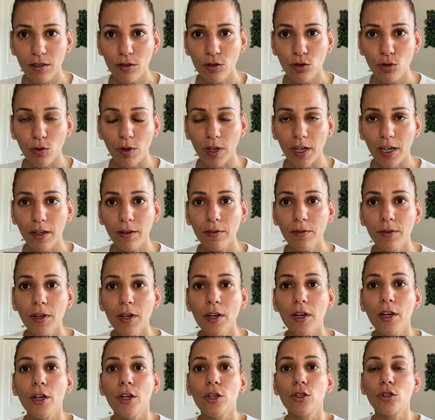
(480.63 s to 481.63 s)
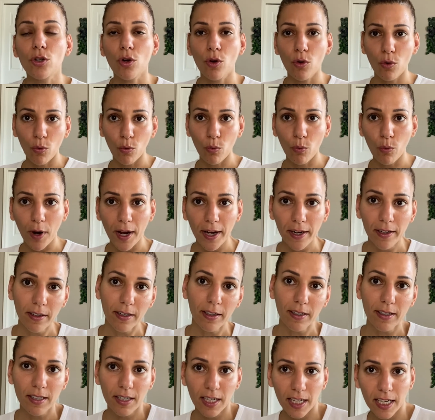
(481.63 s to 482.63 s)
sorry. So when
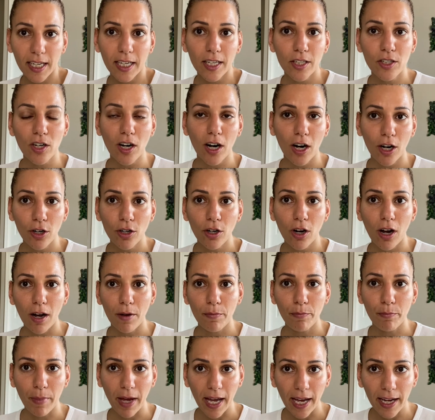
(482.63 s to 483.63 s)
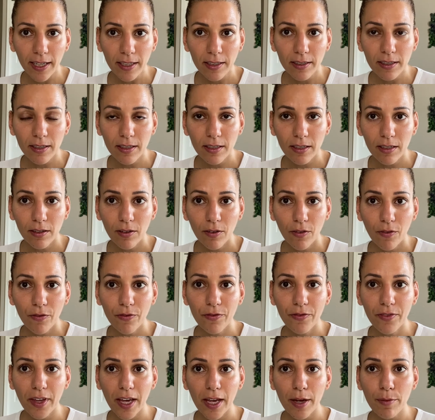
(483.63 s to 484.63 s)
needs are not met,
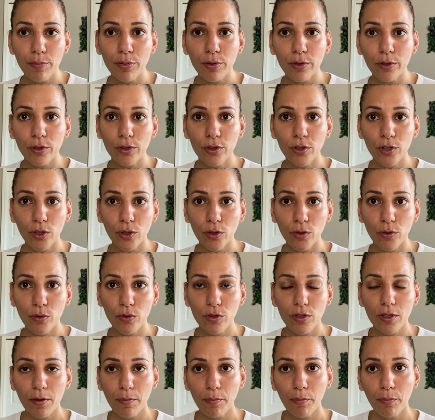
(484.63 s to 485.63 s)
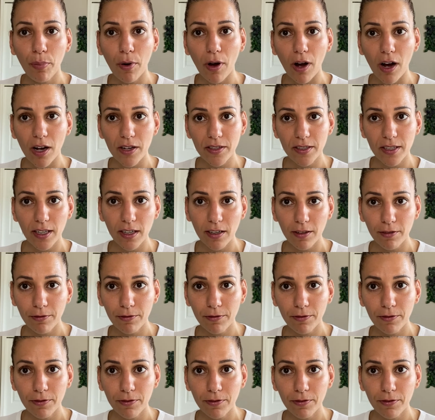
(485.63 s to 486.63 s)
they produce positive.
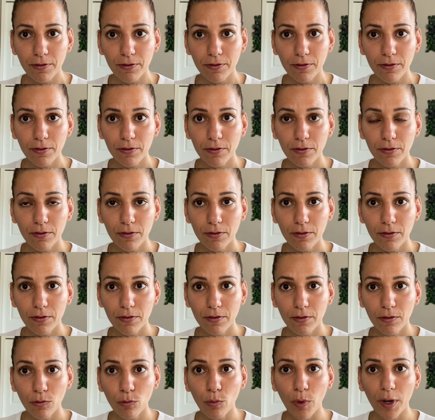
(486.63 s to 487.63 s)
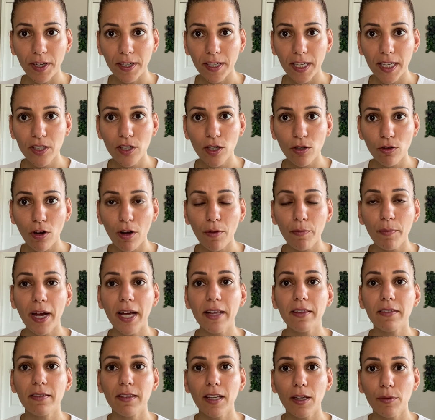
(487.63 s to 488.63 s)
When needs are not
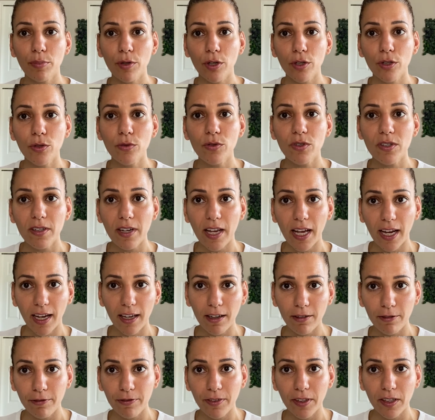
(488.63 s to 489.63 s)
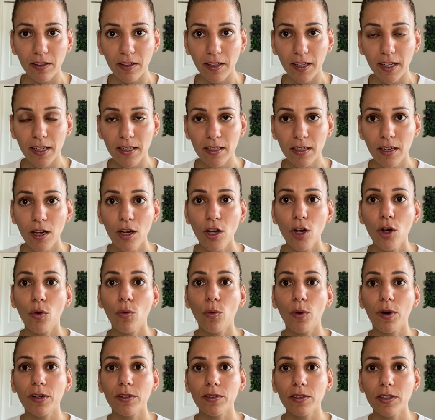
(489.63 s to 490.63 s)
met, they produce negative feelings.
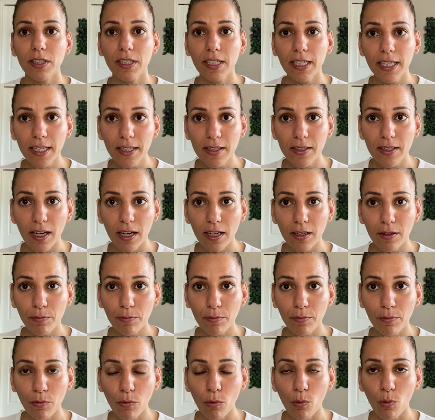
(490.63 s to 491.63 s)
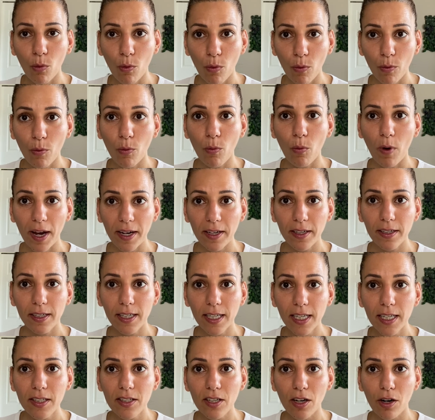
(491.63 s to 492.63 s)
When needs
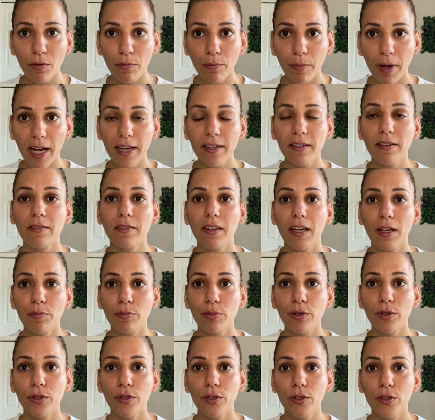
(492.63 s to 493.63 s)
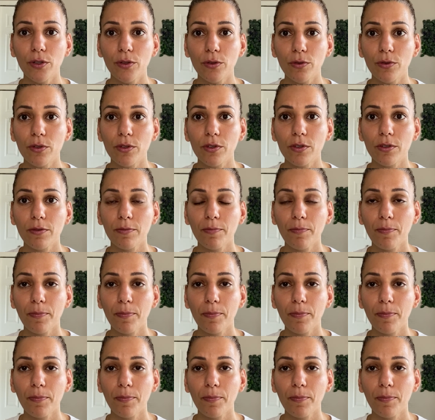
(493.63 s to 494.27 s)
are met, they produce